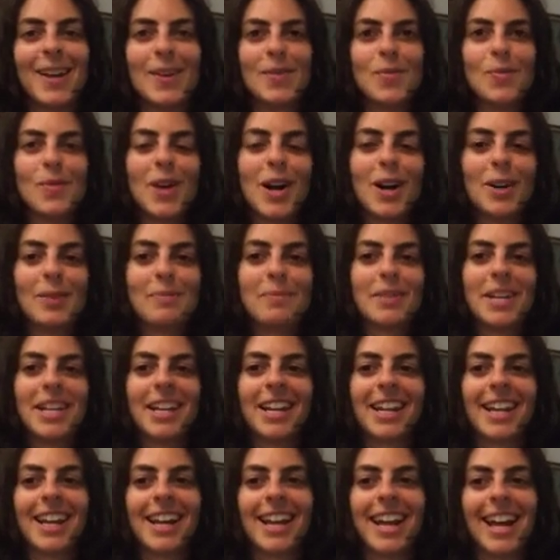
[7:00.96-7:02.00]
a
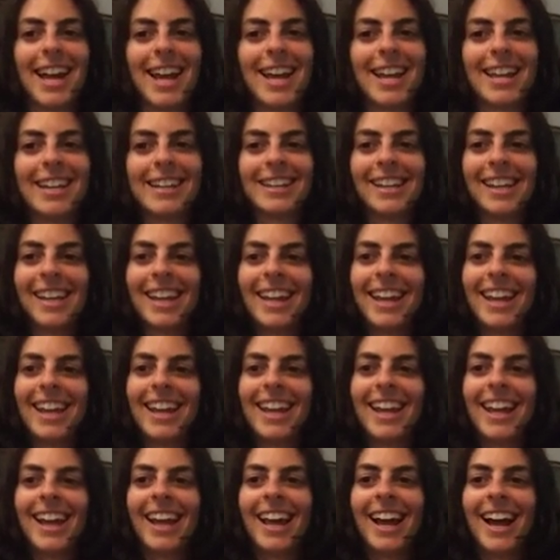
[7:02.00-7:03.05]
well-meaning and
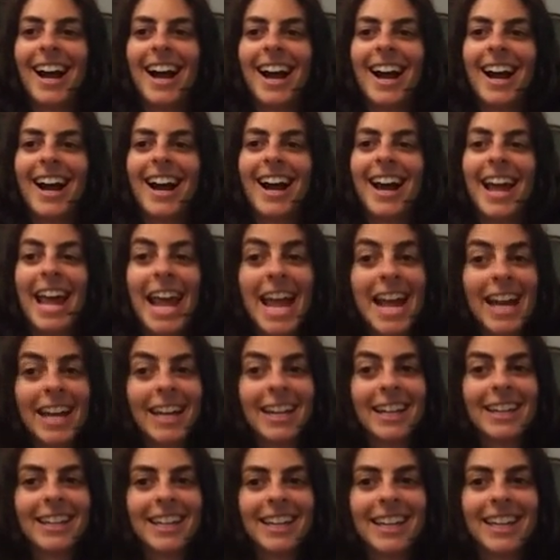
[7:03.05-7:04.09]

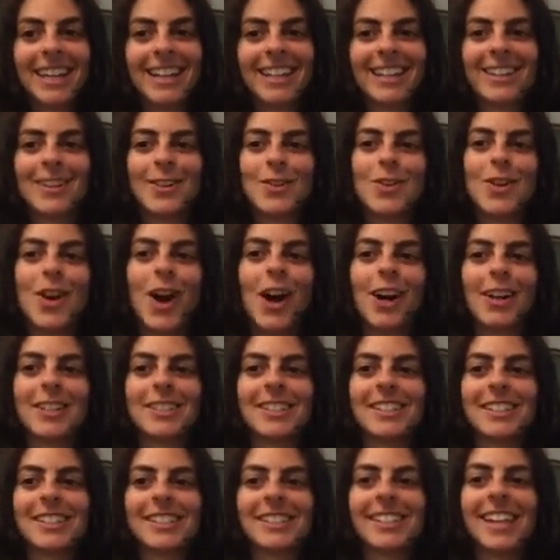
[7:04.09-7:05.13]
aide who
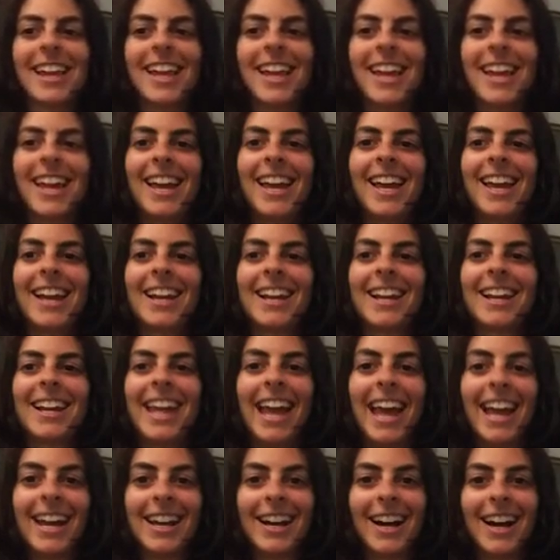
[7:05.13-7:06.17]
causes
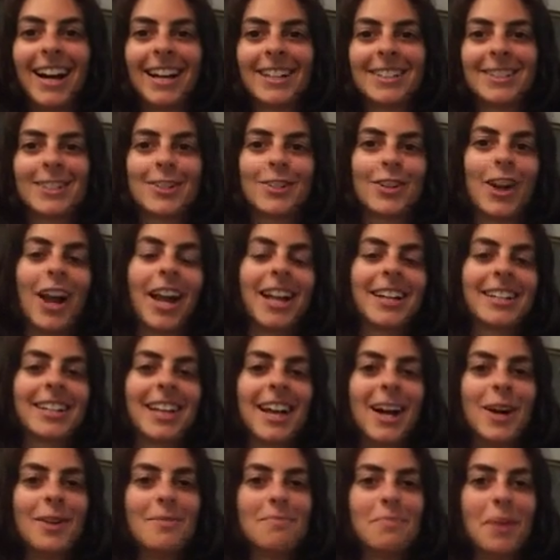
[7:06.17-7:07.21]
chaos trying
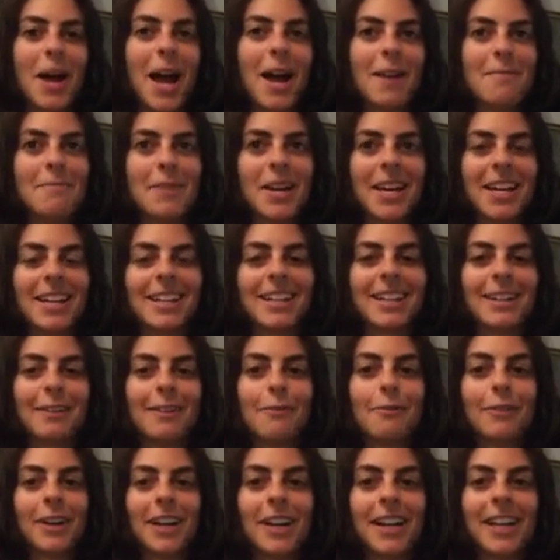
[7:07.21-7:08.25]
to help Batman in
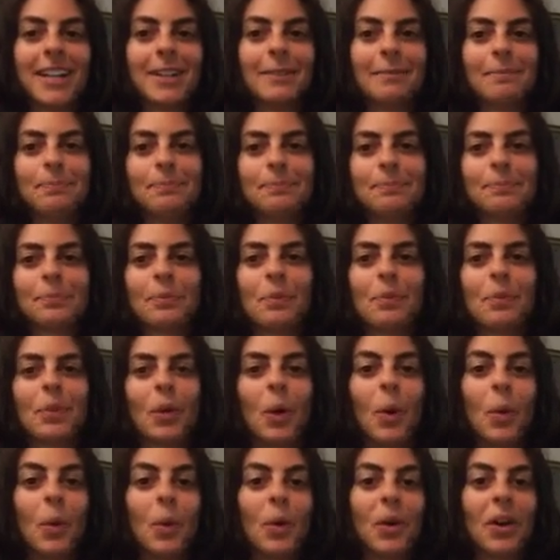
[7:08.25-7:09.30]
a fight.
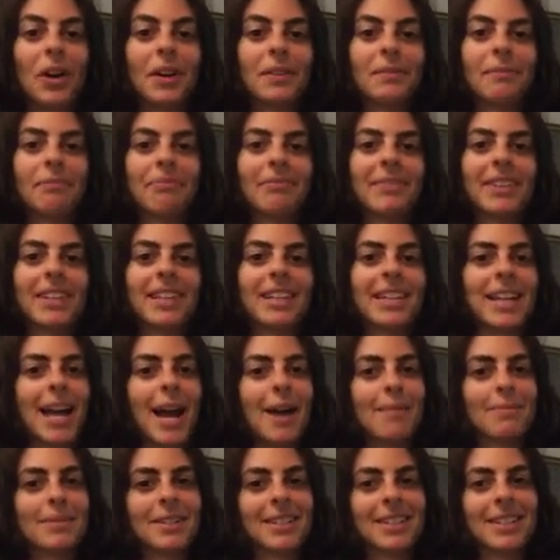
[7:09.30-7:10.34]
Or
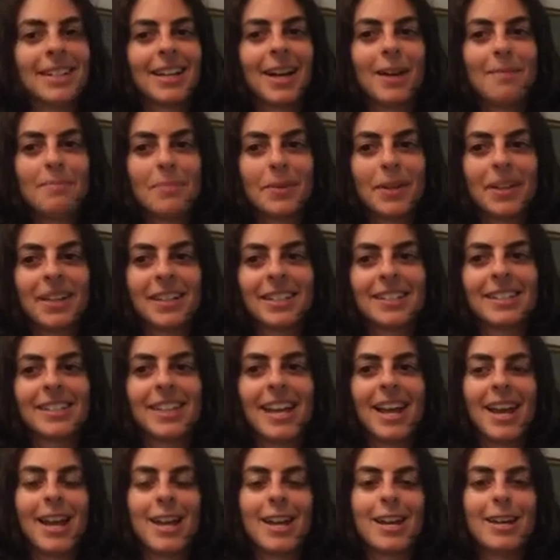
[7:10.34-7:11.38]
Captain Compass,
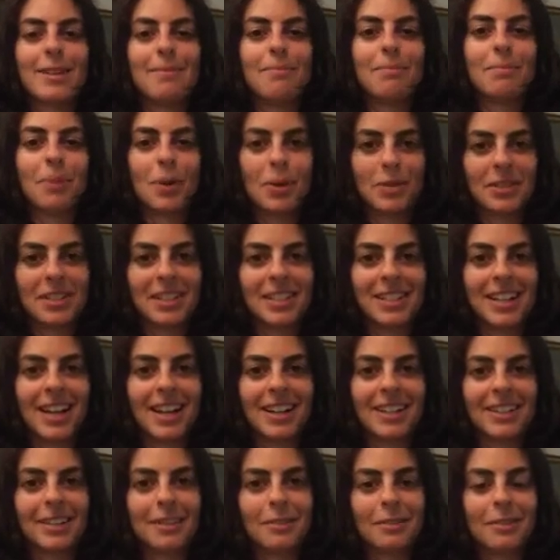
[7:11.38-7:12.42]
a boat
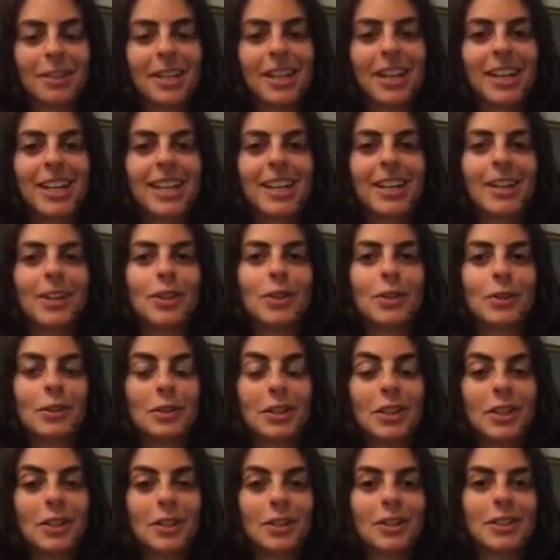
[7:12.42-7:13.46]
detective who
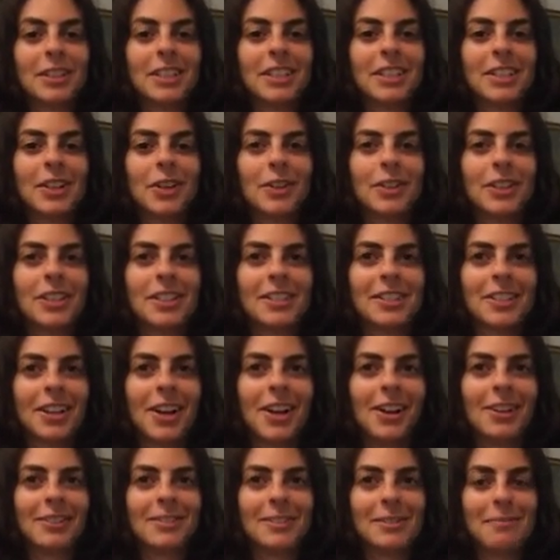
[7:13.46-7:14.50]
literally only
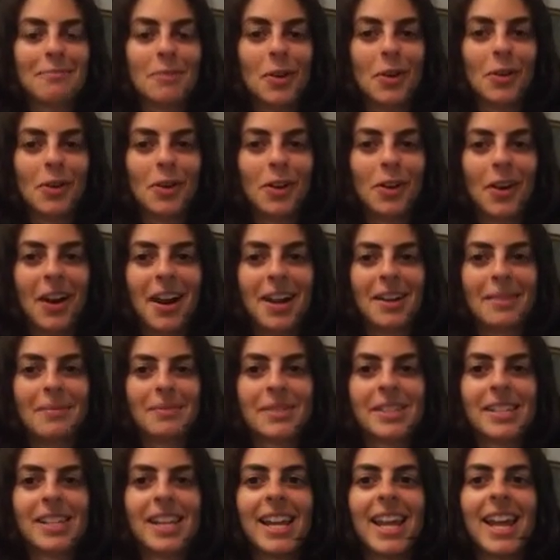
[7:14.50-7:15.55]
solves boat
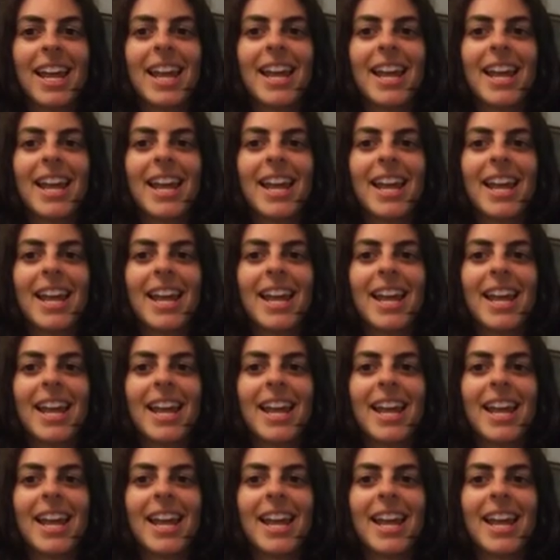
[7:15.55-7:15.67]
crimes.